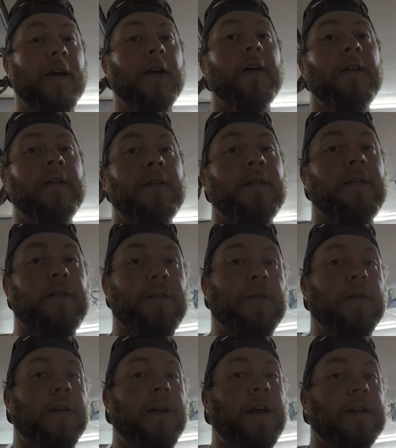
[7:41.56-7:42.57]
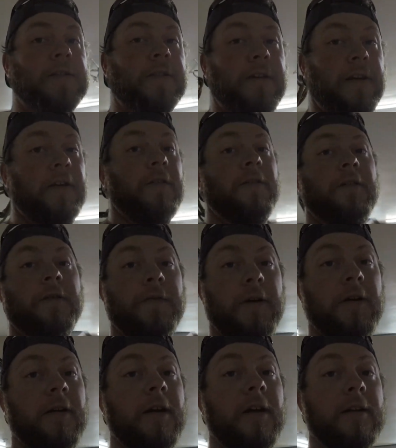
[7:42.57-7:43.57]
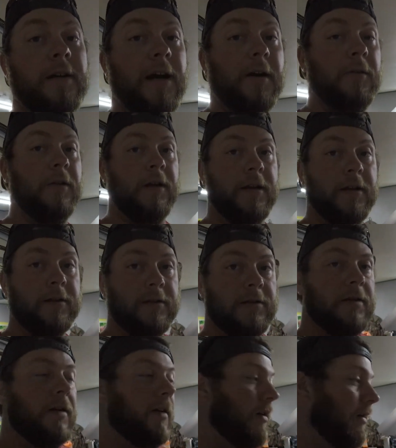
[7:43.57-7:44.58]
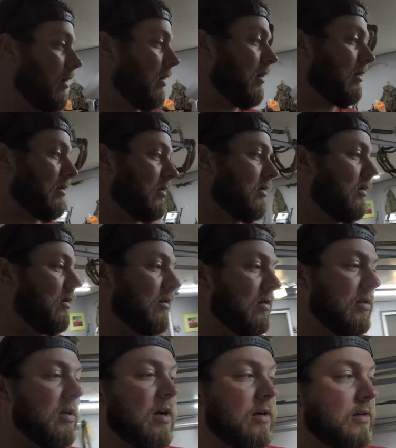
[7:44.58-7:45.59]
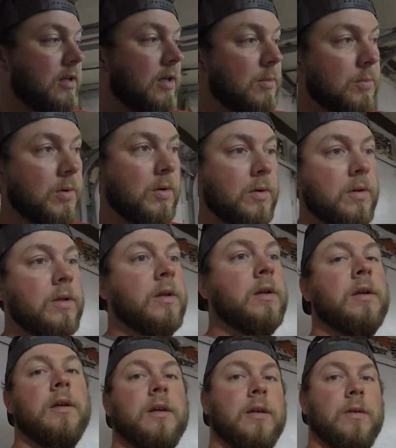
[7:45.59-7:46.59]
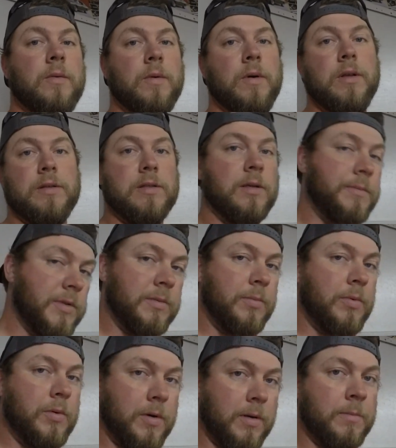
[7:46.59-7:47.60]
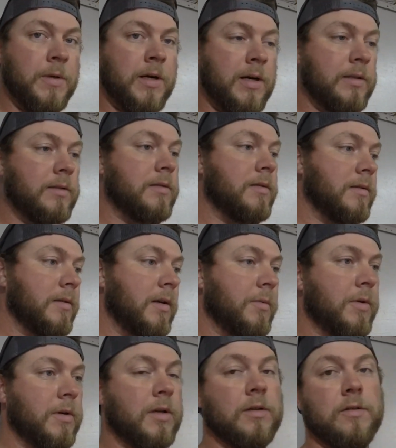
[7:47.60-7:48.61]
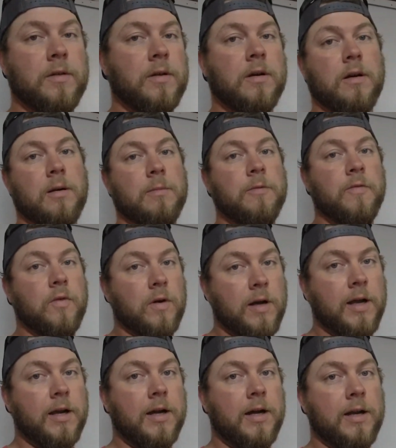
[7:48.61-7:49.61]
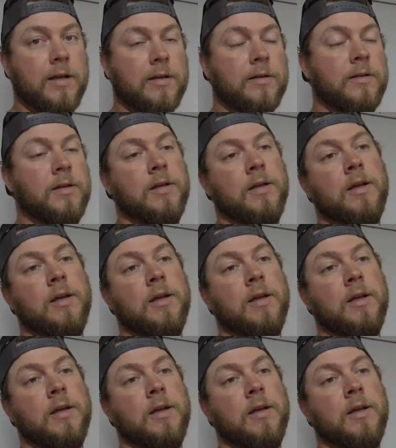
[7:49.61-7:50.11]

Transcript: good. You can actually hear the rear end howling in this car. It is still the stock 10 bolt with some supporting mods that were done to the car before I got it.